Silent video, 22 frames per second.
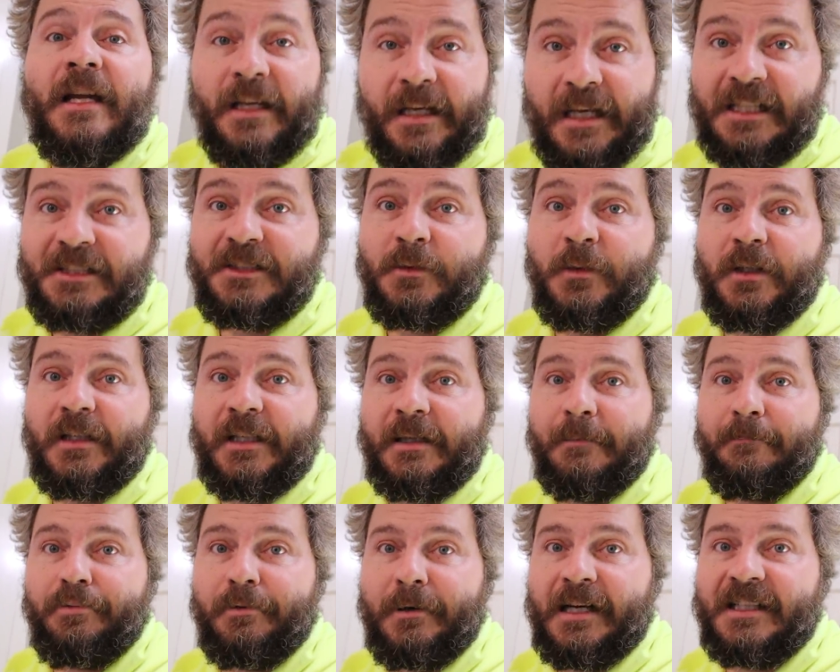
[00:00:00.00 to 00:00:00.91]
you guys are
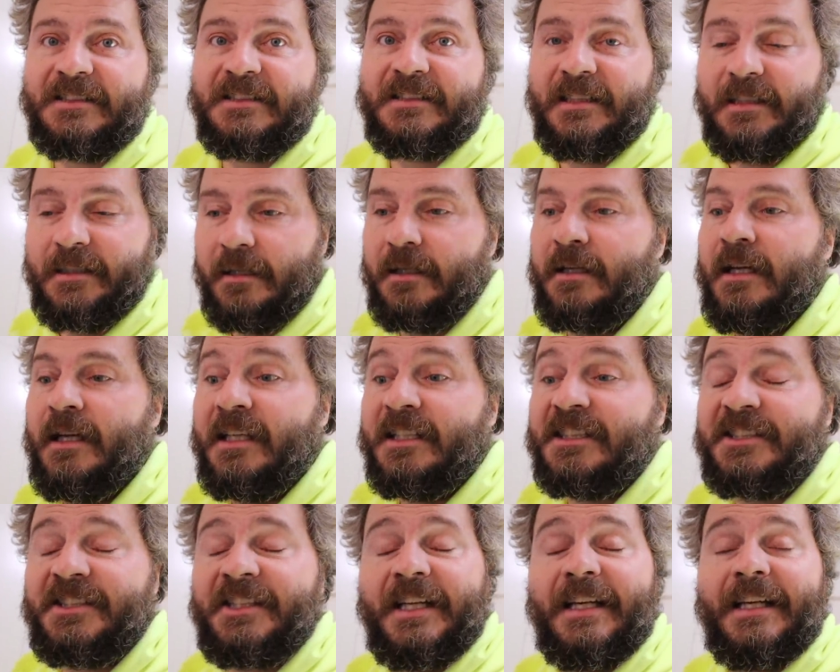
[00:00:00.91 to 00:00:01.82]
really impressed and
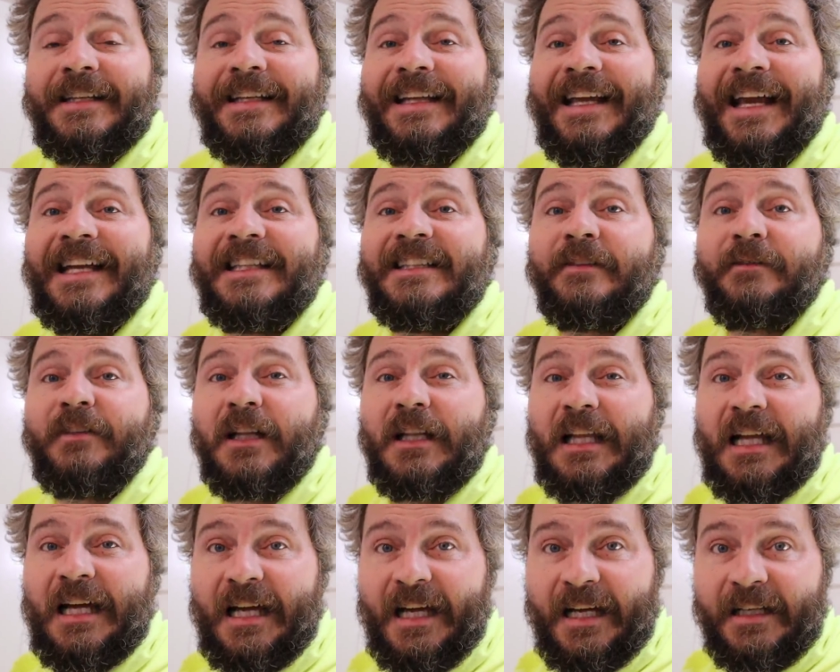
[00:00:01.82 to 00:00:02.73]
seeing the end of the
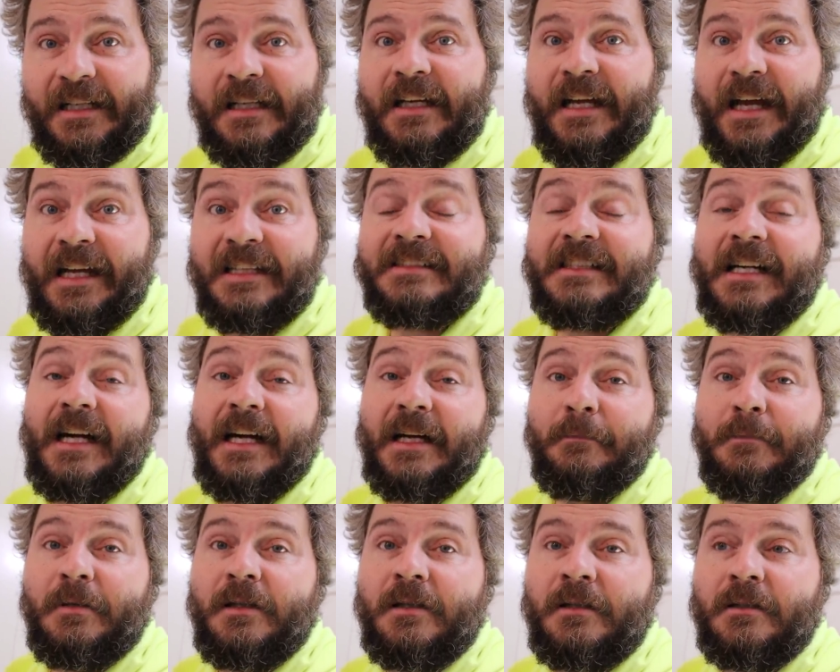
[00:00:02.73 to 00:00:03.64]
line as
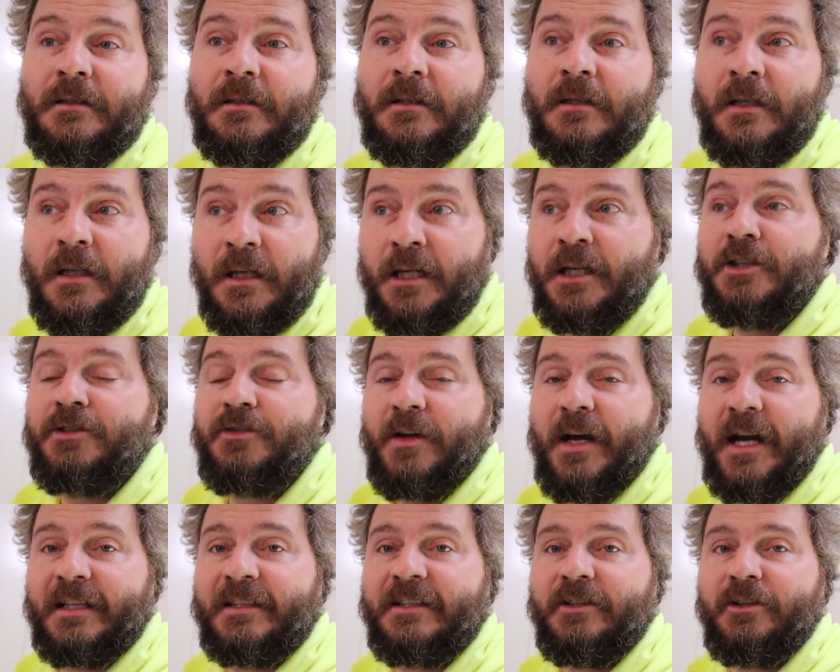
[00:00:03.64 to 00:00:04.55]
I'm
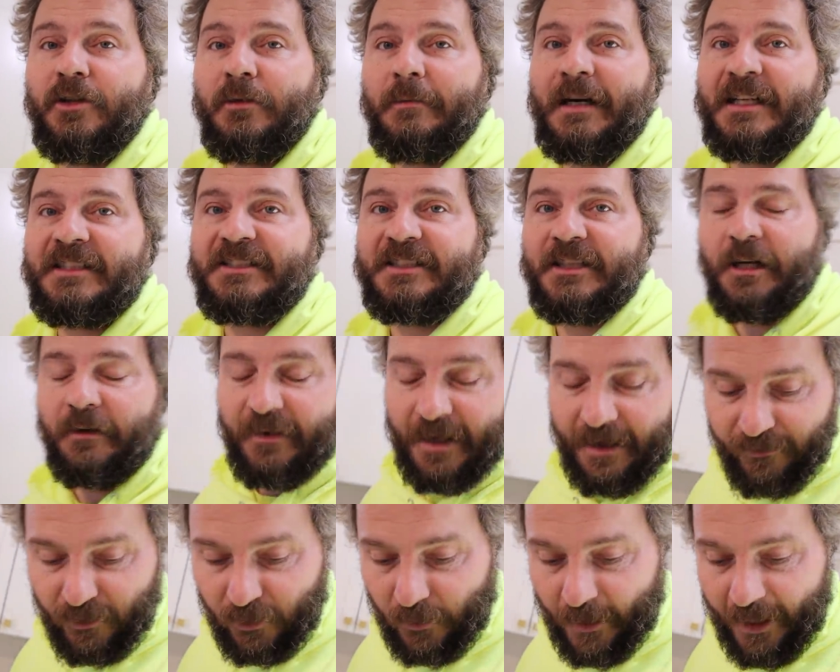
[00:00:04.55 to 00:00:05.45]
trying to do myself.
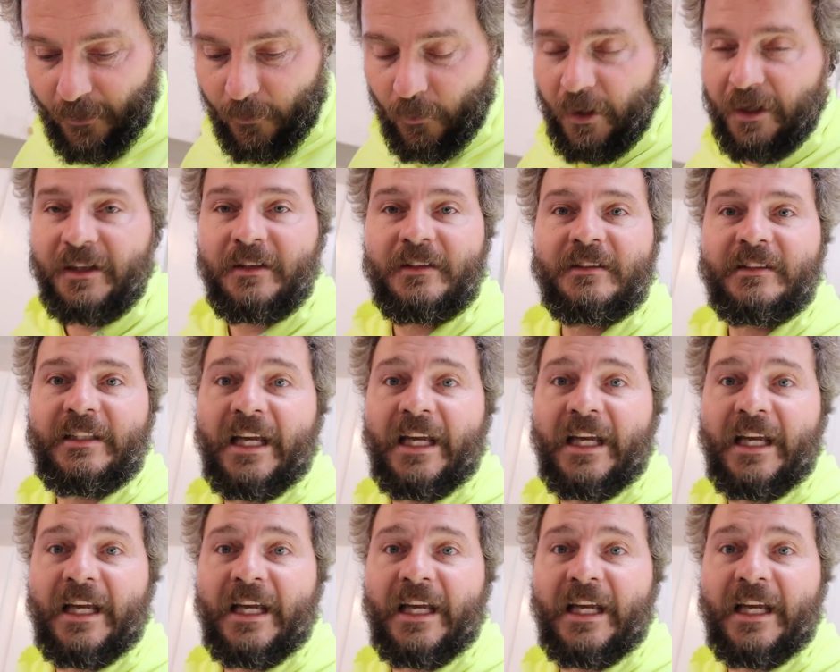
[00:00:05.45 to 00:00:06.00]
Have a great one.